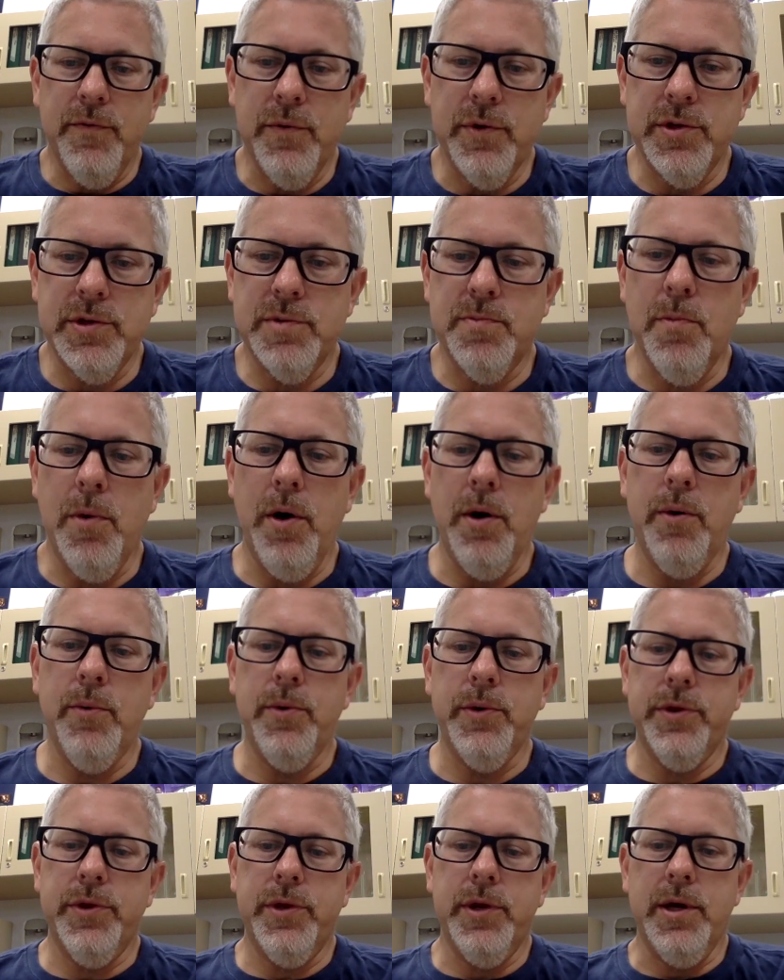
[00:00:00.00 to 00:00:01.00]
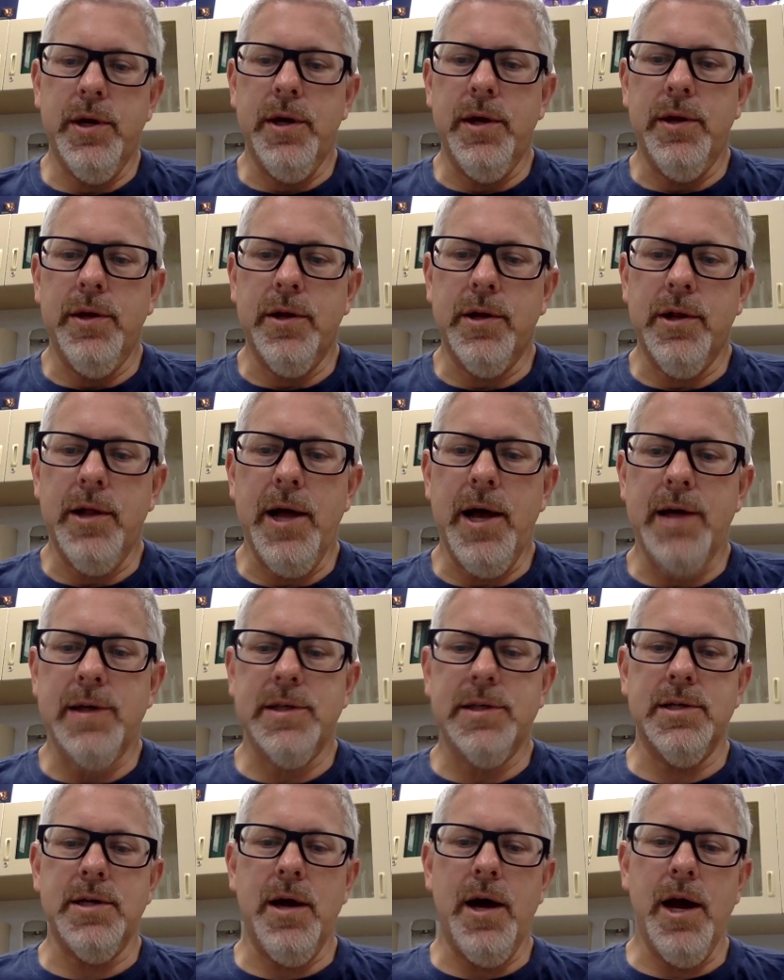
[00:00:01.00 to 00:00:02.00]
with the
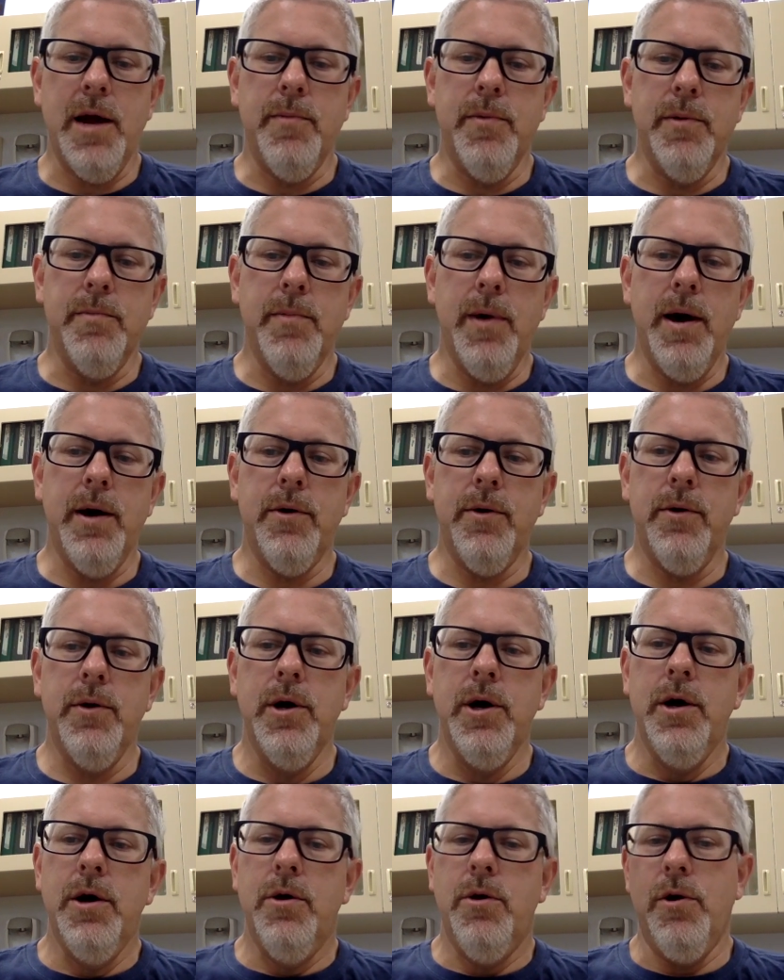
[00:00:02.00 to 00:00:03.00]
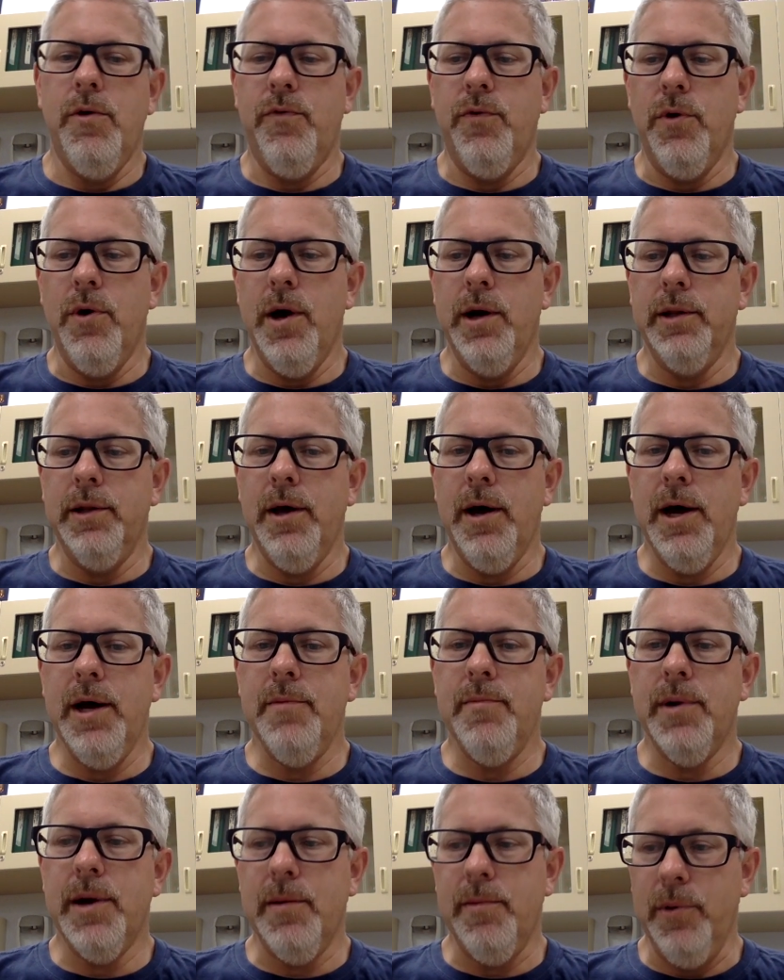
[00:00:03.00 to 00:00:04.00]
class as a hybrid model, or if we're
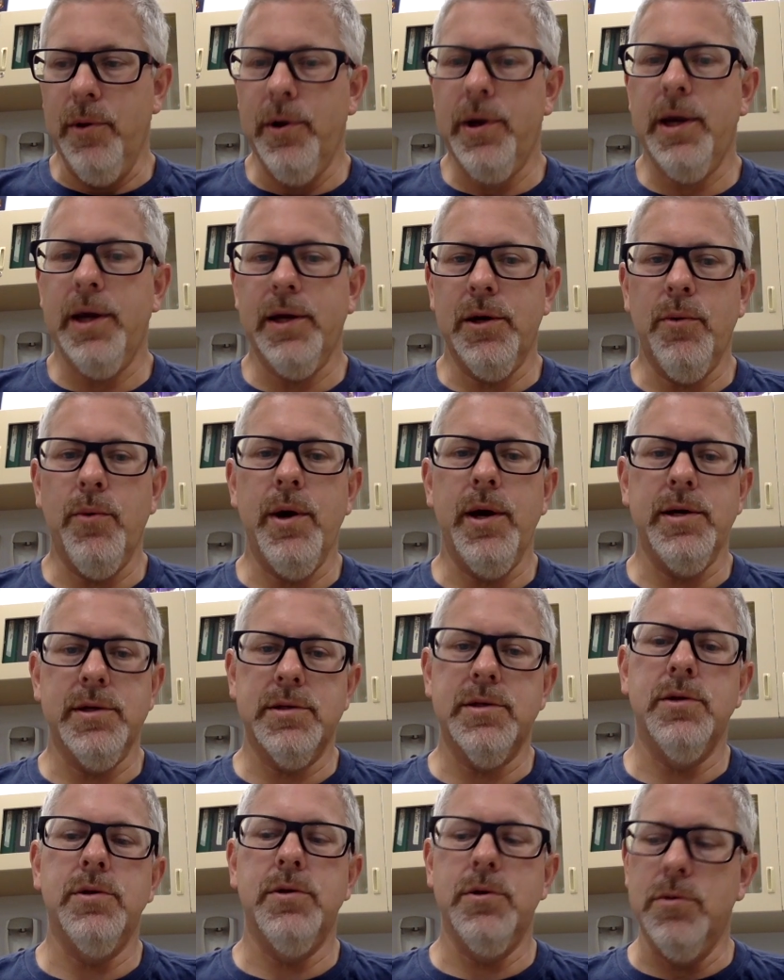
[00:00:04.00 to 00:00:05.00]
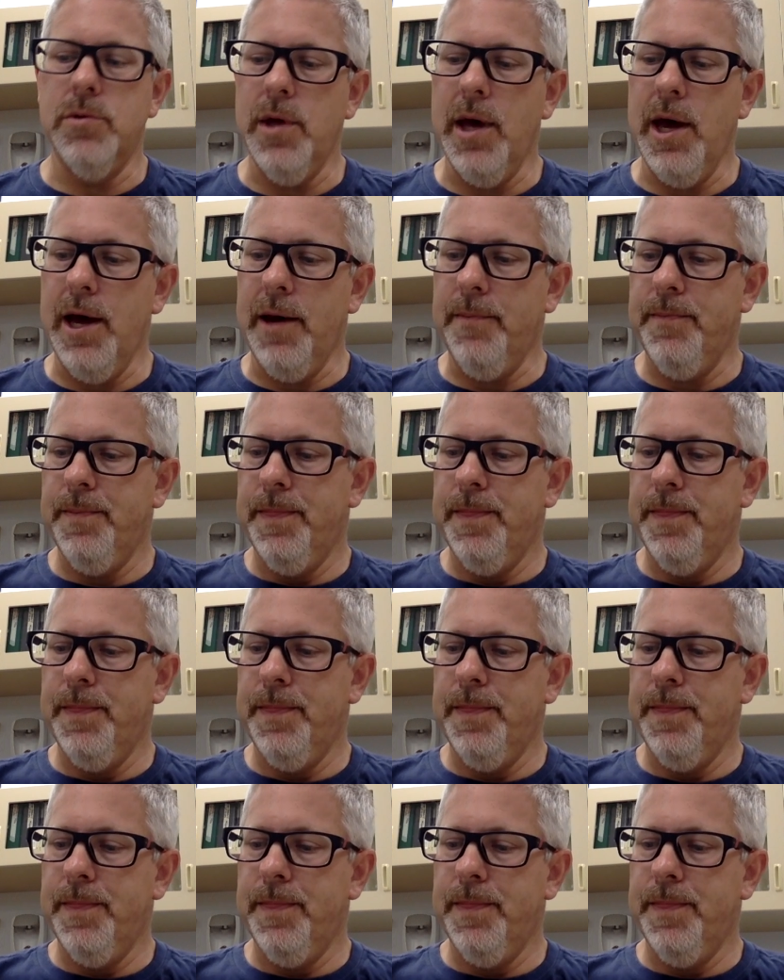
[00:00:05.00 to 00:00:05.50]
online. But I'm looking into ways to do that.